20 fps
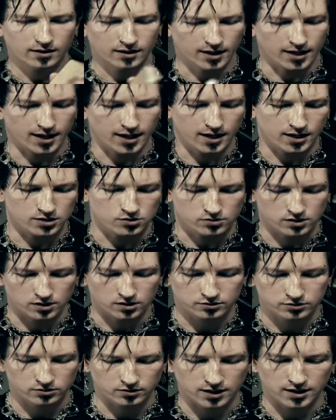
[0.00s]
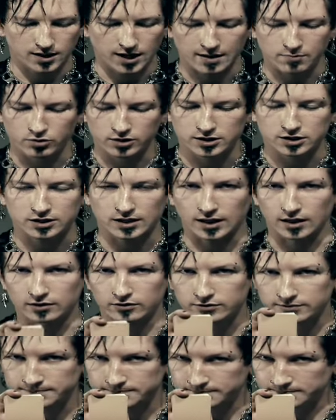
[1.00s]
and you can also get a bridge
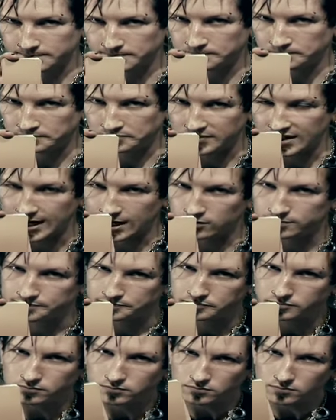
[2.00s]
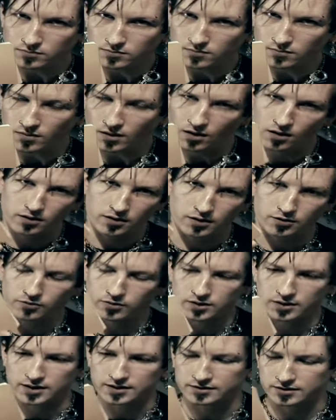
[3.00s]
size. Now, there
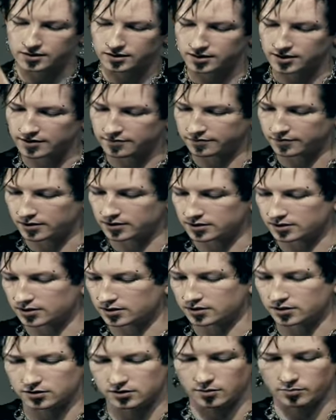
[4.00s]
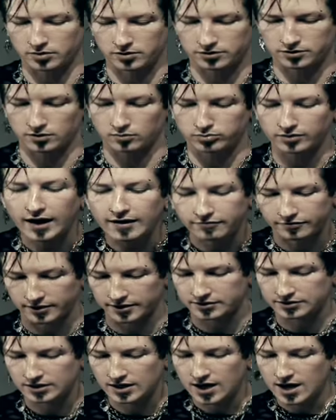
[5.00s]
really isn't a difference, it's just a personal
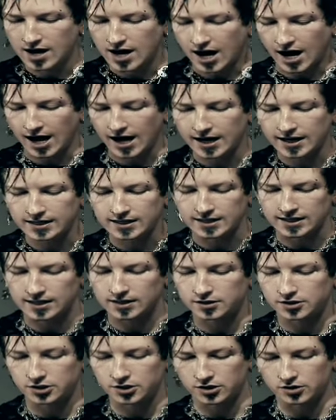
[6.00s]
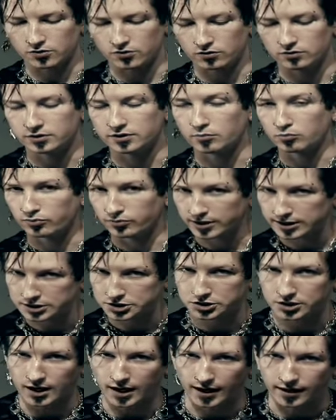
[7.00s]
preference. I need to use
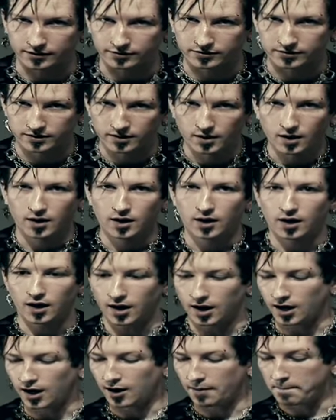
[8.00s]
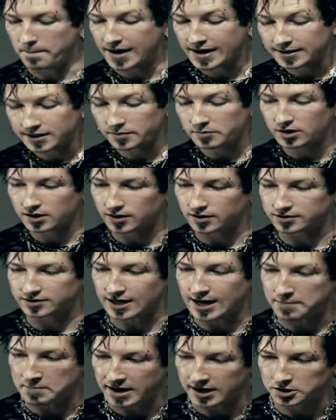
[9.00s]
bridge size mainly because
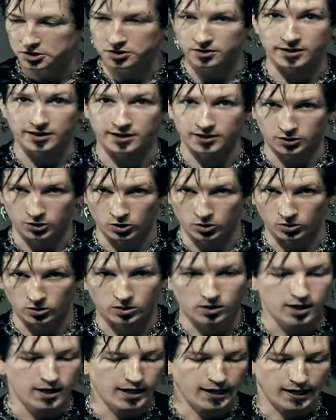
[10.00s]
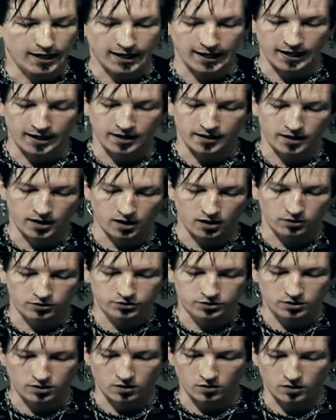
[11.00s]
I'm actually a girl, and
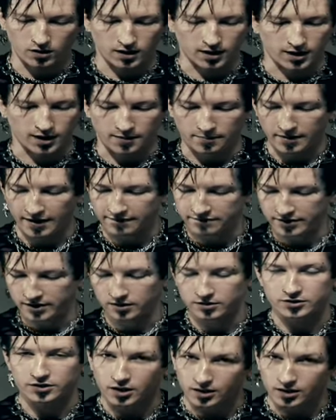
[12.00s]
also my fingers